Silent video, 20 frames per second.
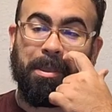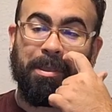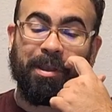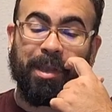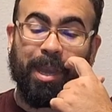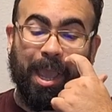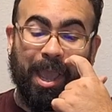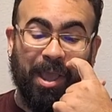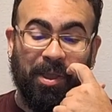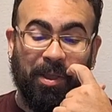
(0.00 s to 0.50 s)

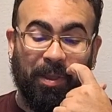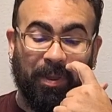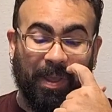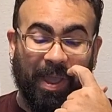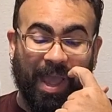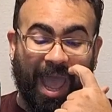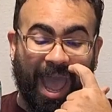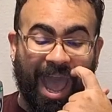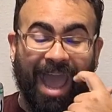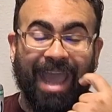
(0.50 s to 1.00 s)
Now,
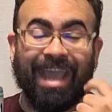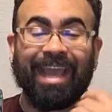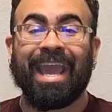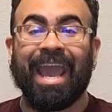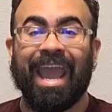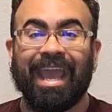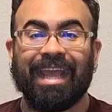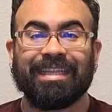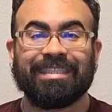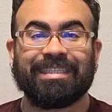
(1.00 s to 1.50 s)
I
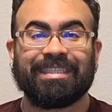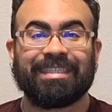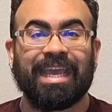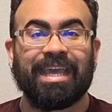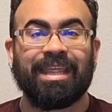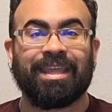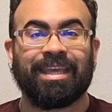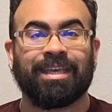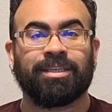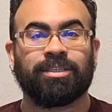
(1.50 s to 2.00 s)
can say
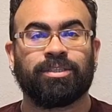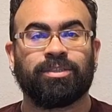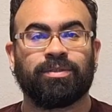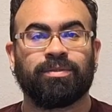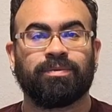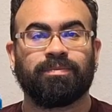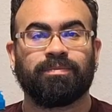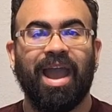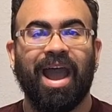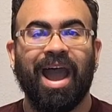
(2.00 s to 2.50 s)

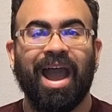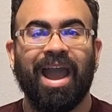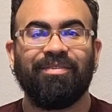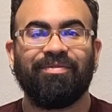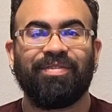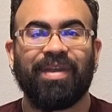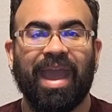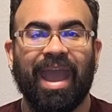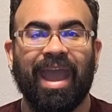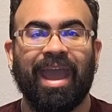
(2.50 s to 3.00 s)
this. I've
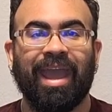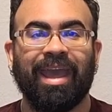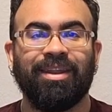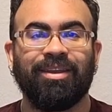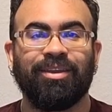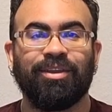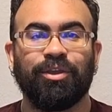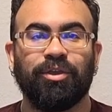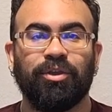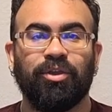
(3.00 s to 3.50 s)
had
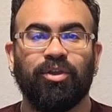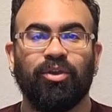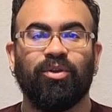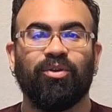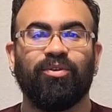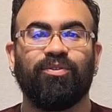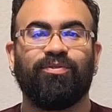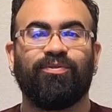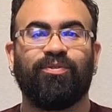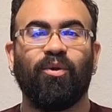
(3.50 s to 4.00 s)

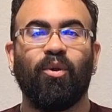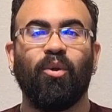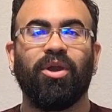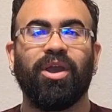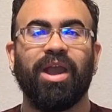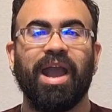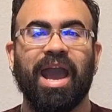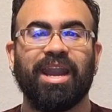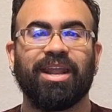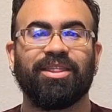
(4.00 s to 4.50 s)
4
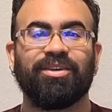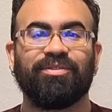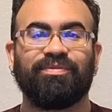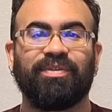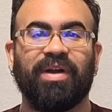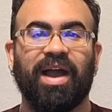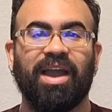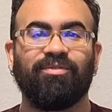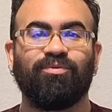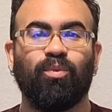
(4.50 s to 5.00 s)
out of the
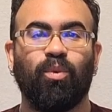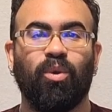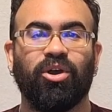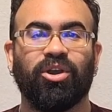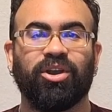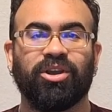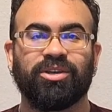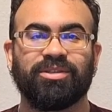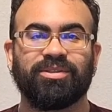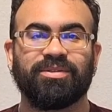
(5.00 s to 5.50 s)
5
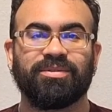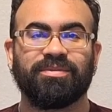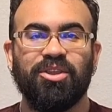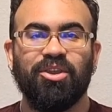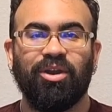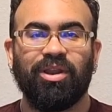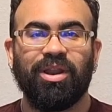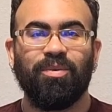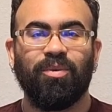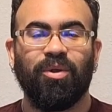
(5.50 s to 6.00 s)
waters. The
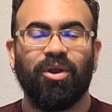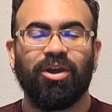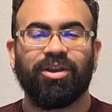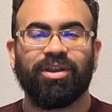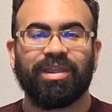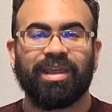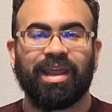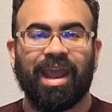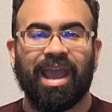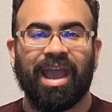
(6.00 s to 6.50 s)
only
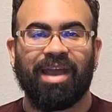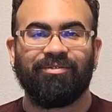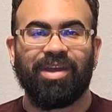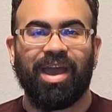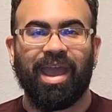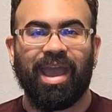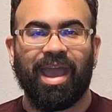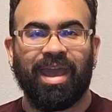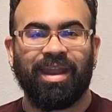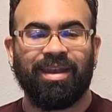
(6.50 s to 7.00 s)
water that I have
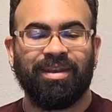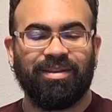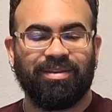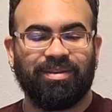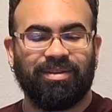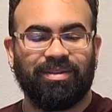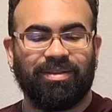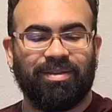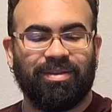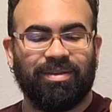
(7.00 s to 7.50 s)
not had
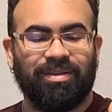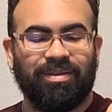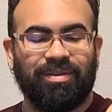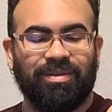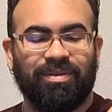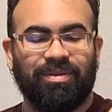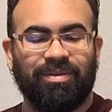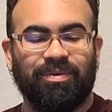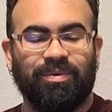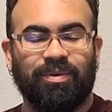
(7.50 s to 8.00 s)

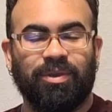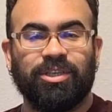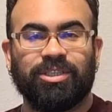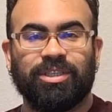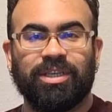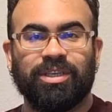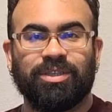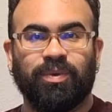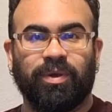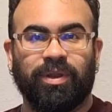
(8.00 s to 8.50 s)
was
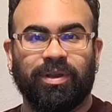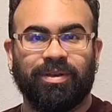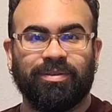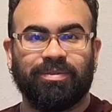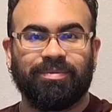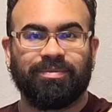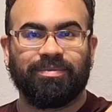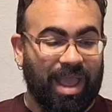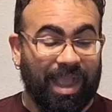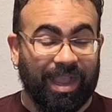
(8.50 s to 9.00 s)
this one.
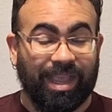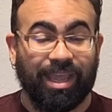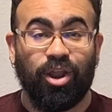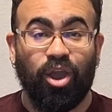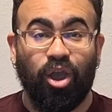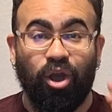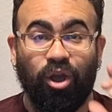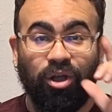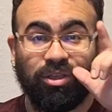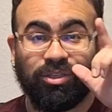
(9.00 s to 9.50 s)
I
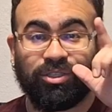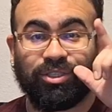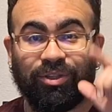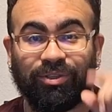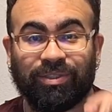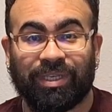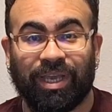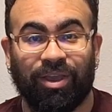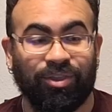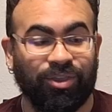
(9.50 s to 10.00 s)
can also
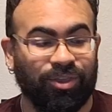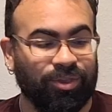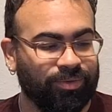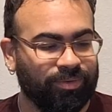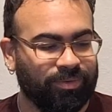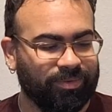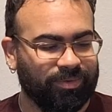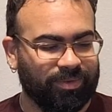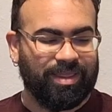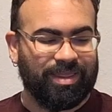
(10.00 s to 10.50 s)
tell
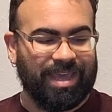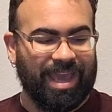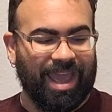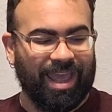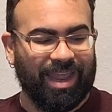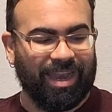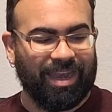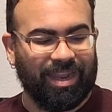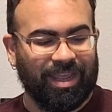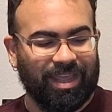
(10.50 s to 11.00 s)
you
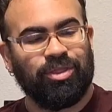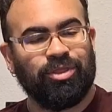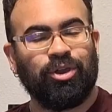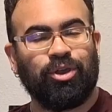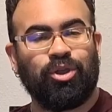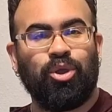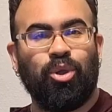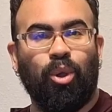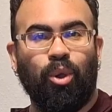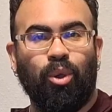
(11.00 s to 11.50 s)
that
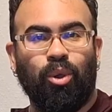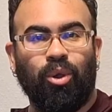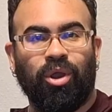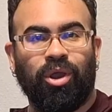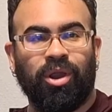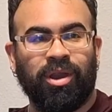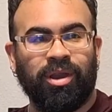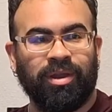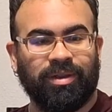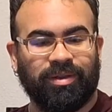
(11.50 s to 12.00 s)
the Core